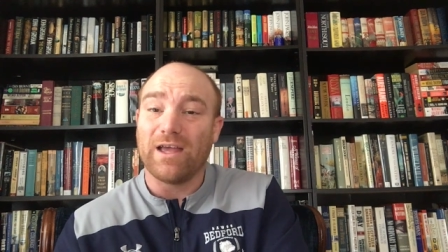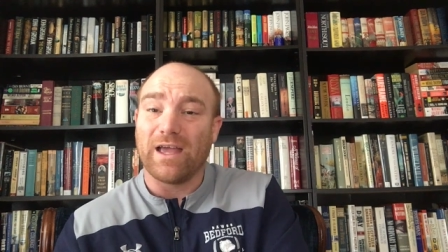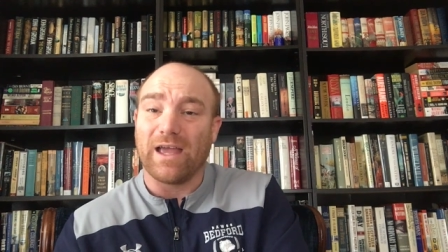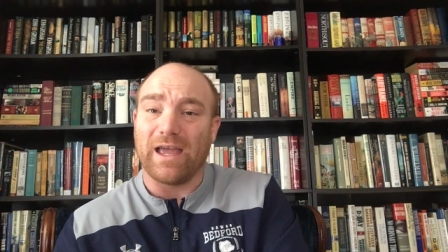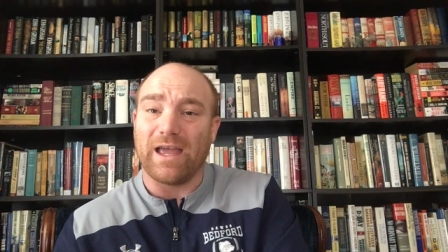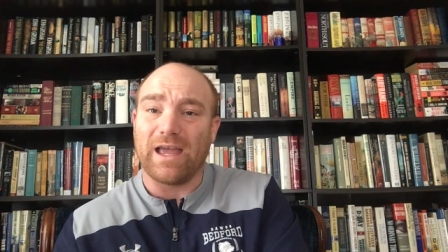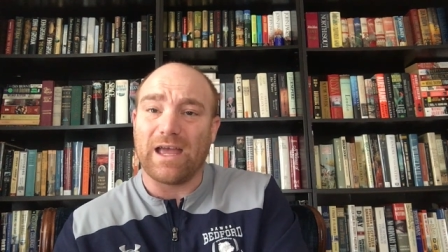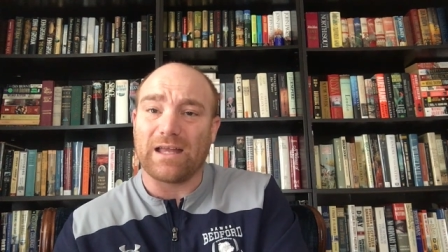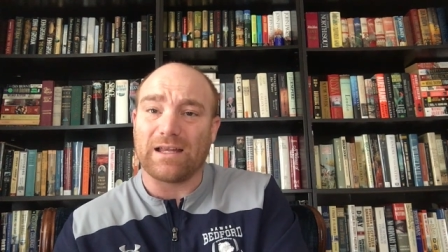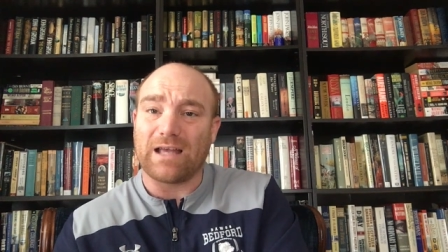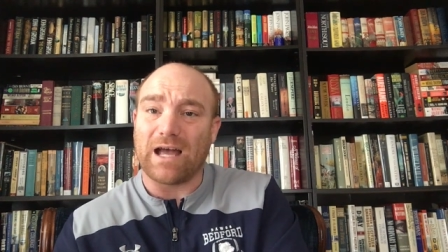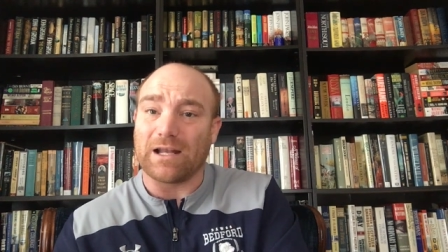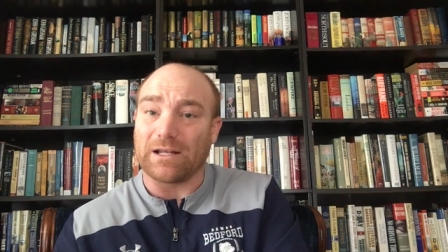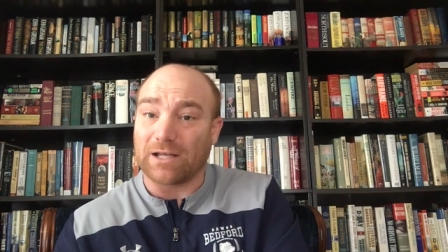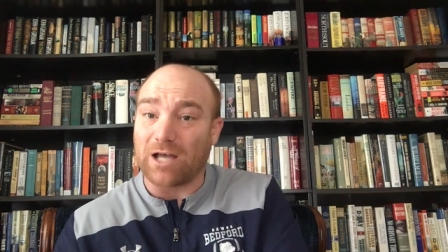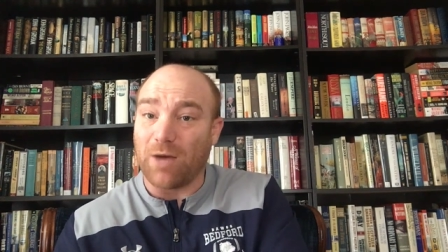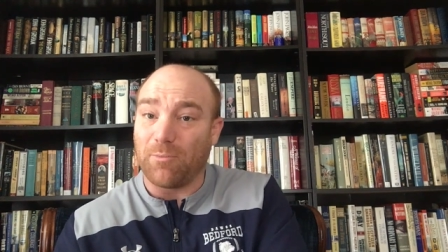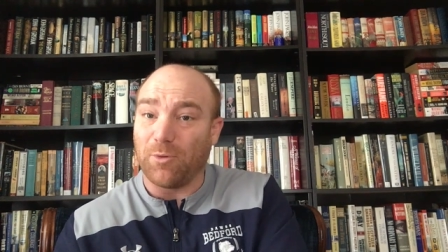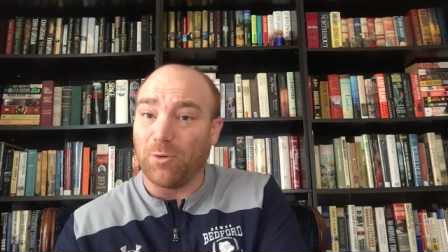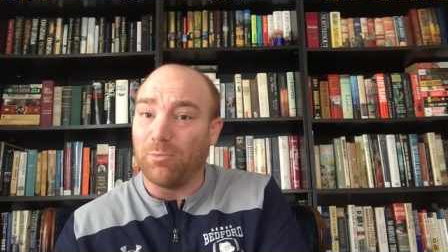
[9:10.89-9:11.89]
and got a
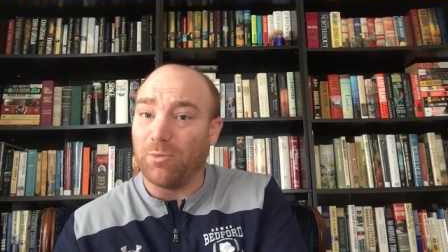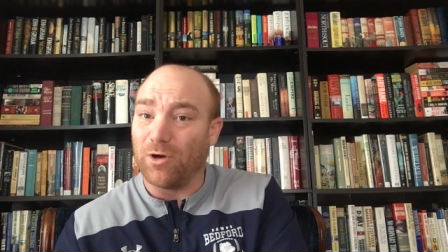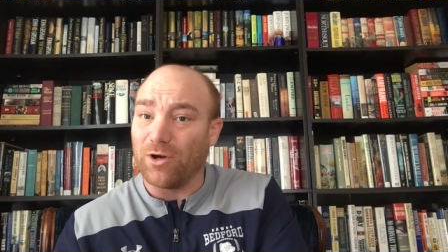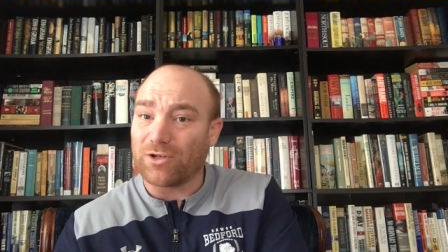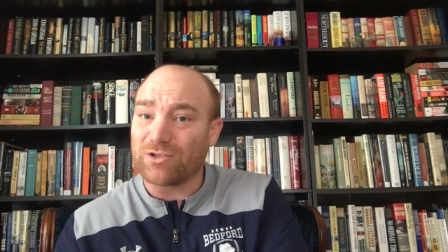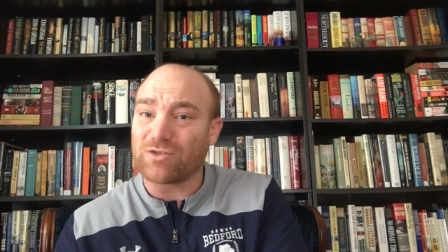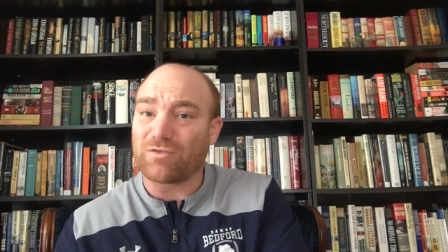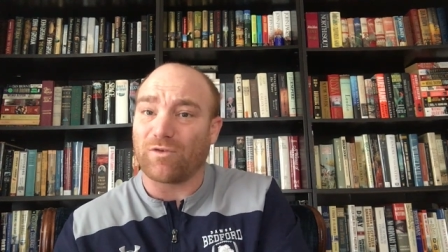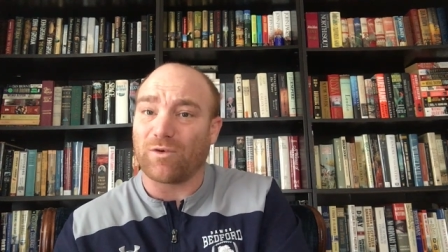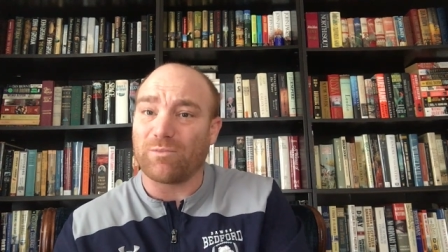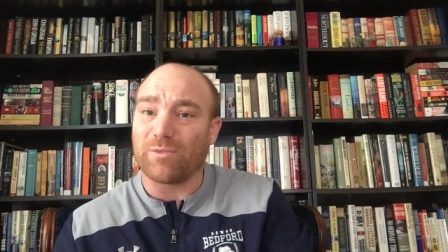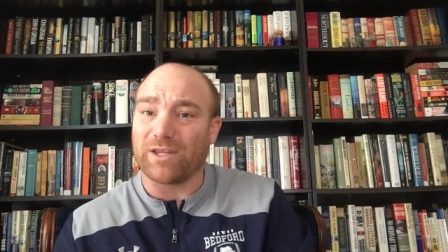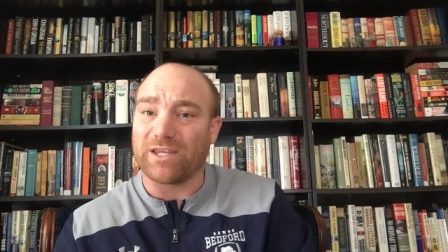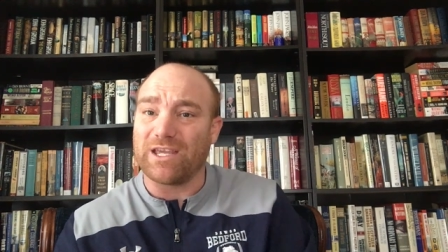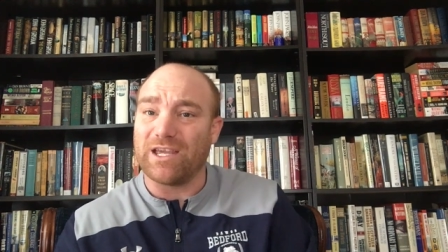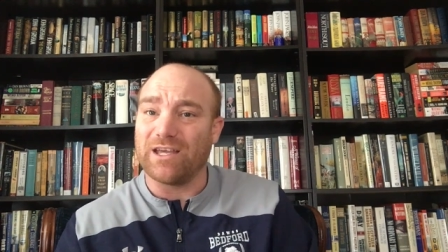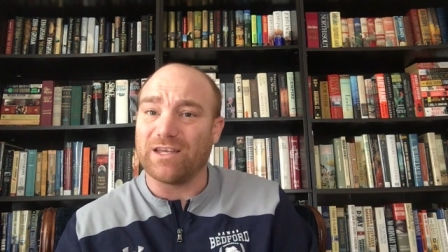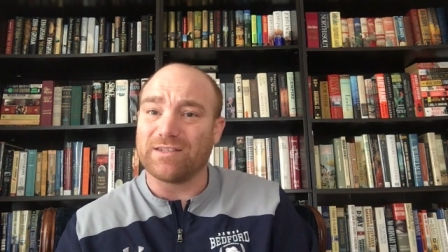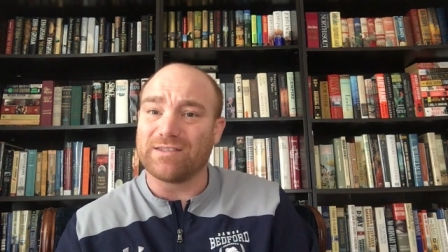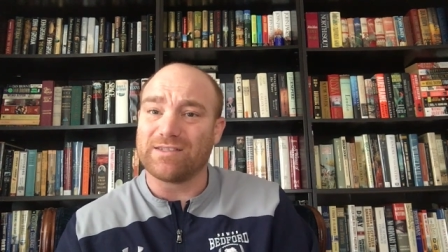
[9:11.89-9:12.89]
couple books from the
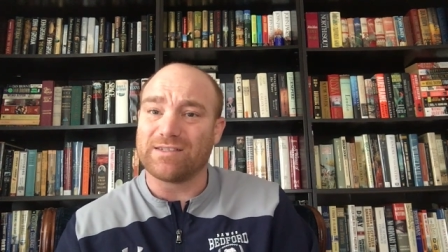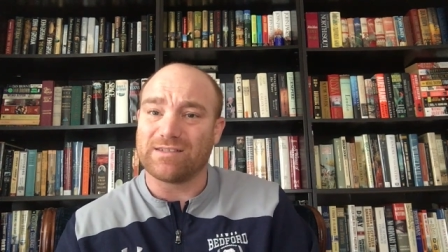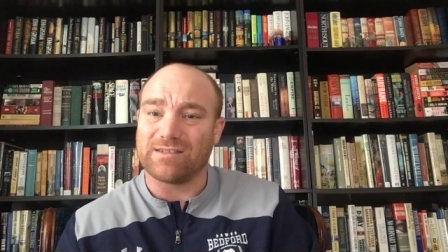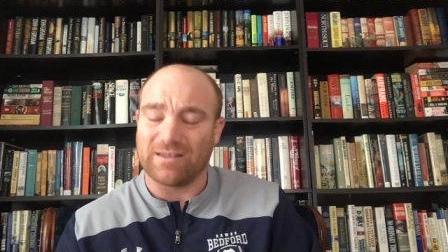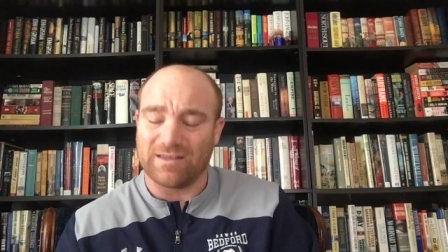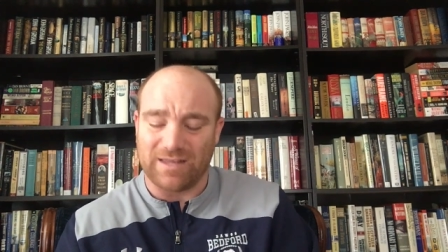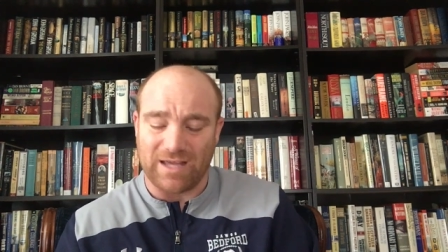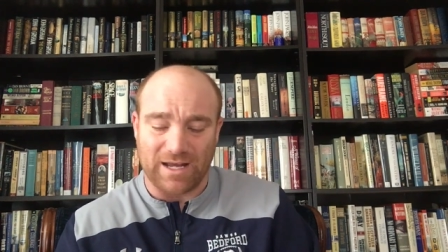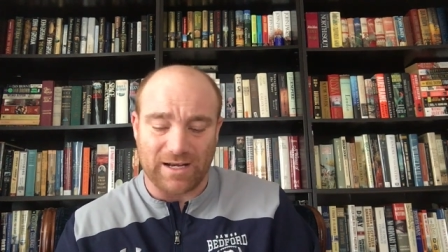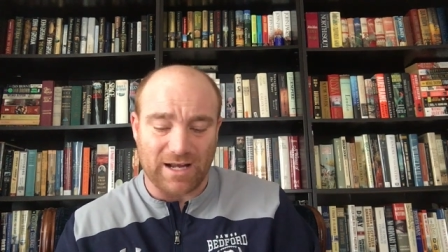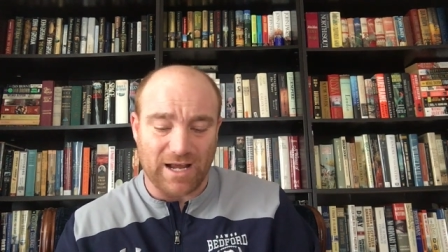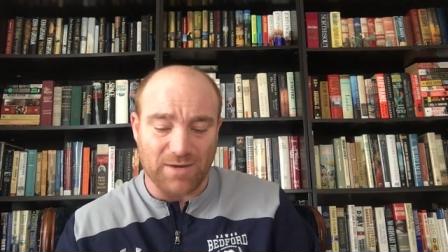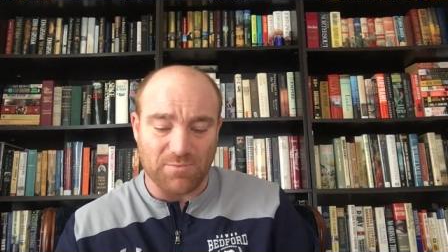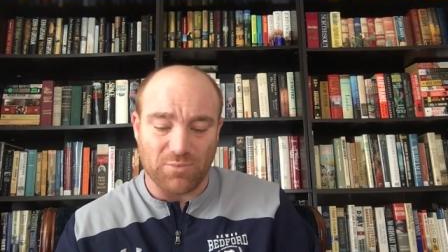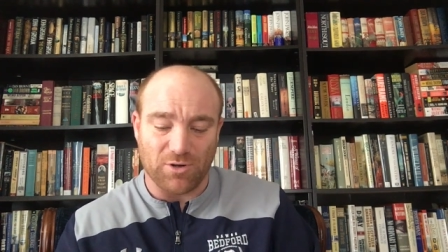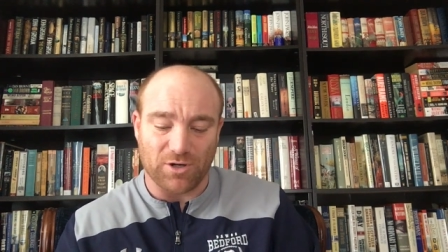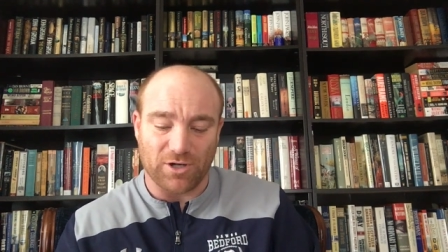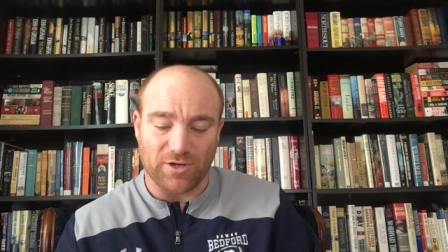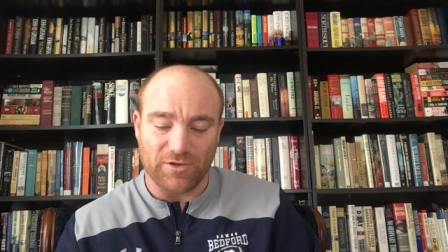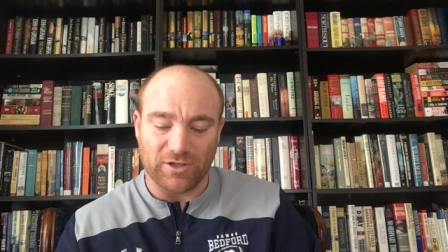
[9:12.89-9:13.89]
kids that I'd
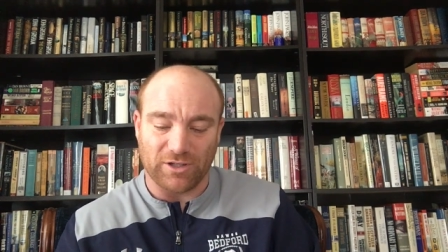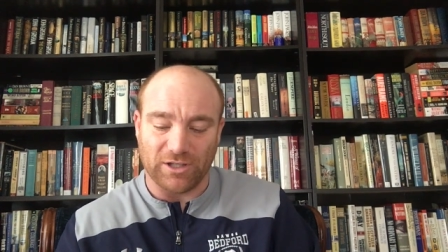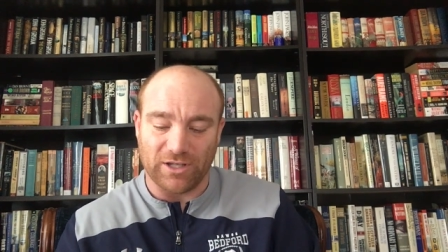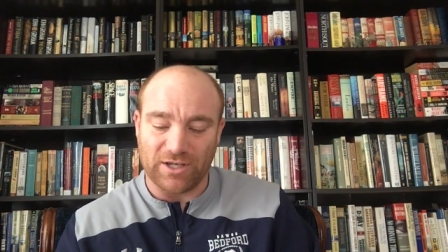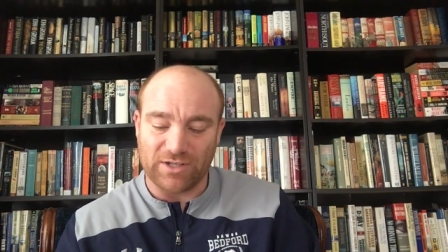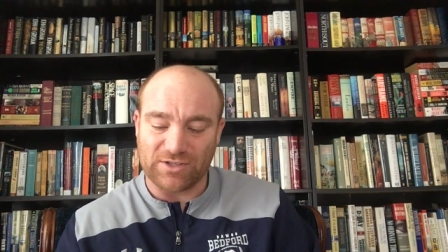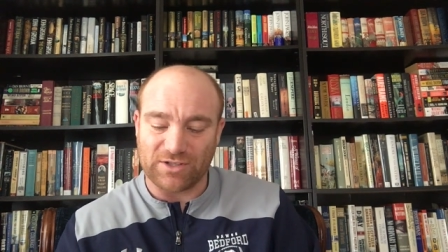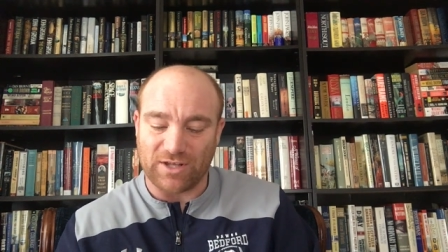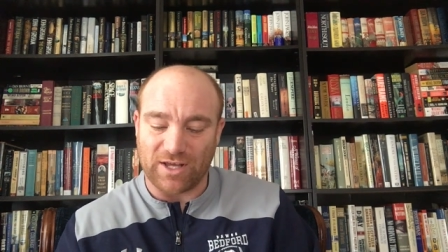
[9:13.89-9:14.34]
put on the list.